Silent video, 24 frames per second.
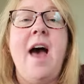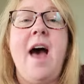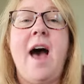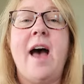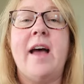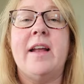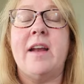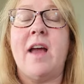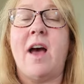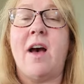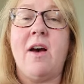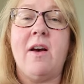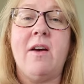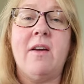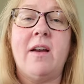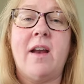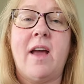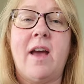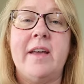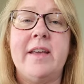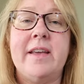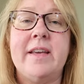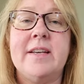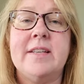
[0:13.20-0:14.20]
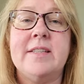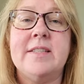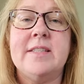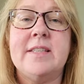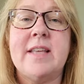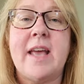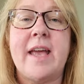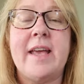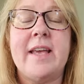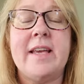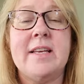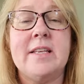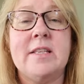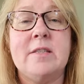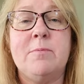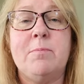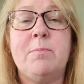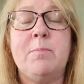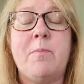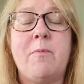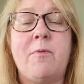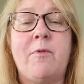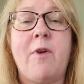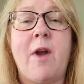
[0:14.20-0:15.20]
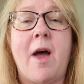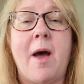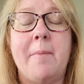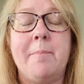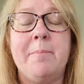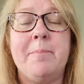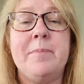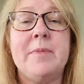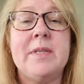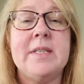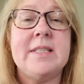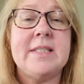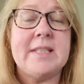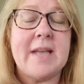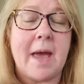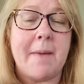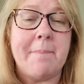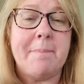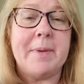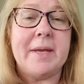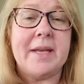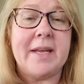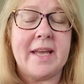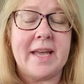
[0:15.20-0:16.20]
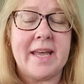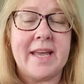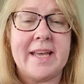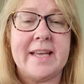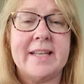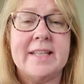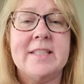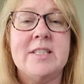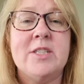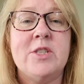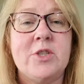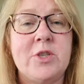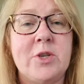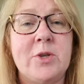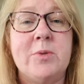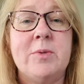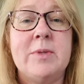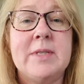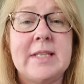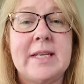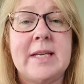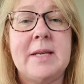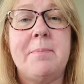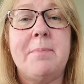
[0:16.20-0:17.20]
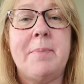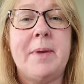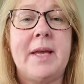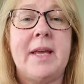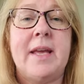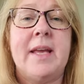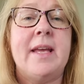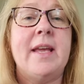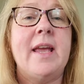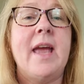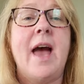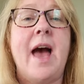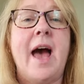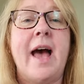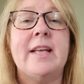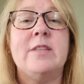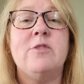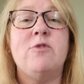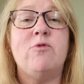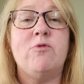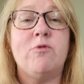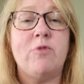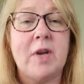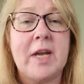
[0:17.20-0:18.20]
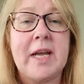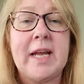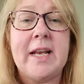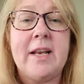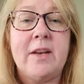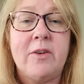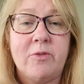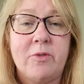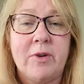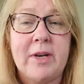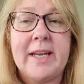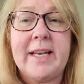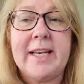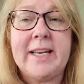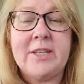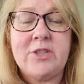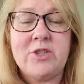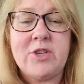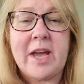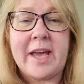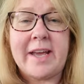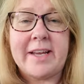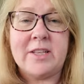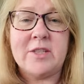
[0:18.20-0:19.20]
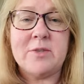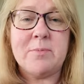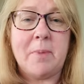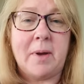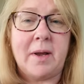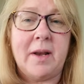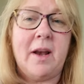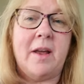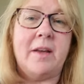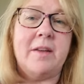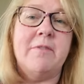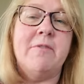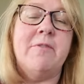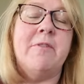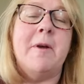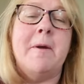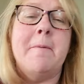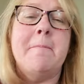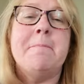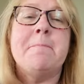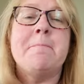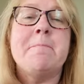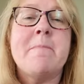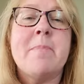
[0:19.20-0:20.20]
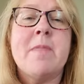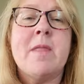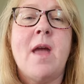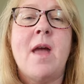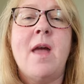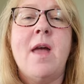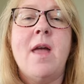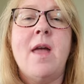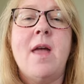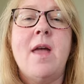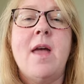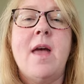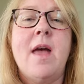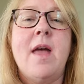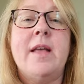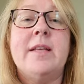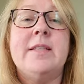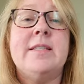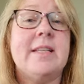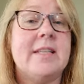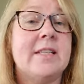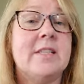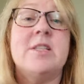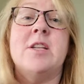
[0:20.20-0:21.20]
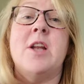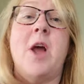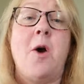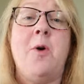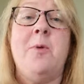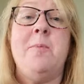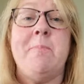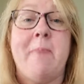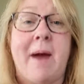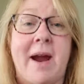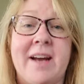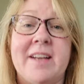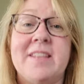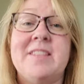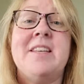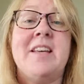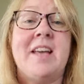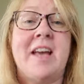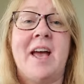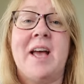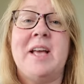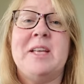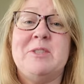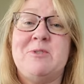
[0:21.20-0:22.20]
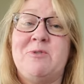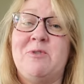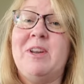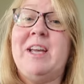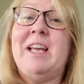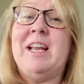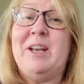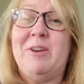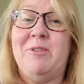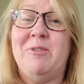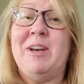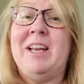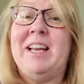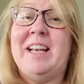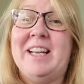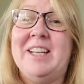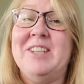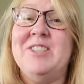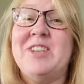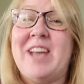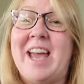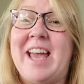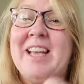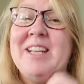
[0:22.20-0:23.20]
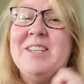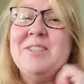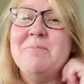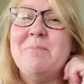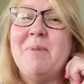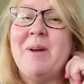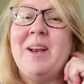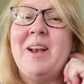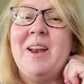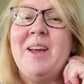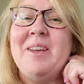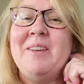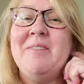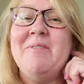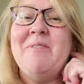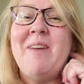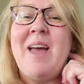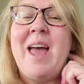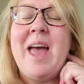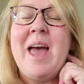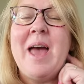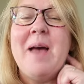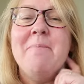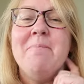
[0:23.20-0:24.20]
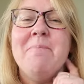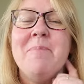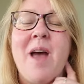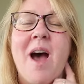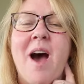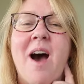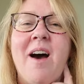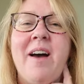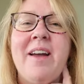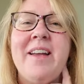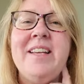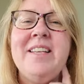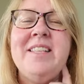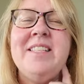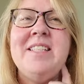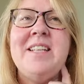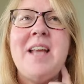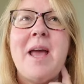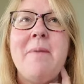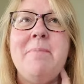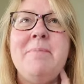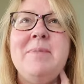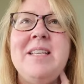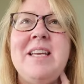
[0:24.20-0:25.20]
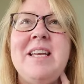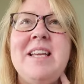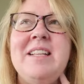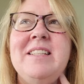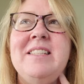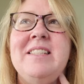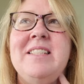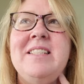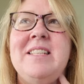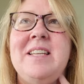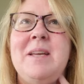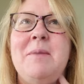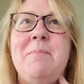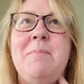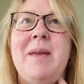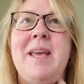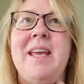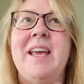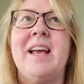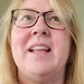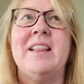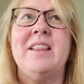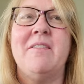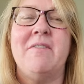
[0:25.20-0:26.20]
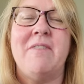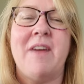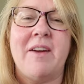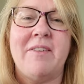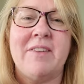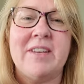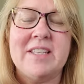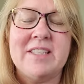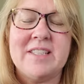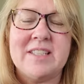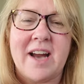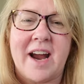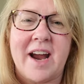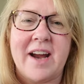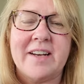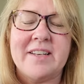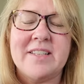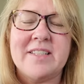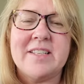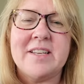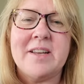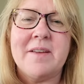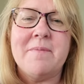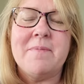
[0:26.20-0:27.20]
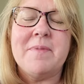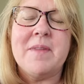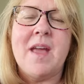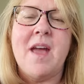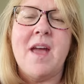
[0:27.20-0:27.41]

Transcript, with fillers: and all I can say is from stepping into DP has really really changed my life. Since known Marcia has really really changed my life. Um I stepped into DP at the very start.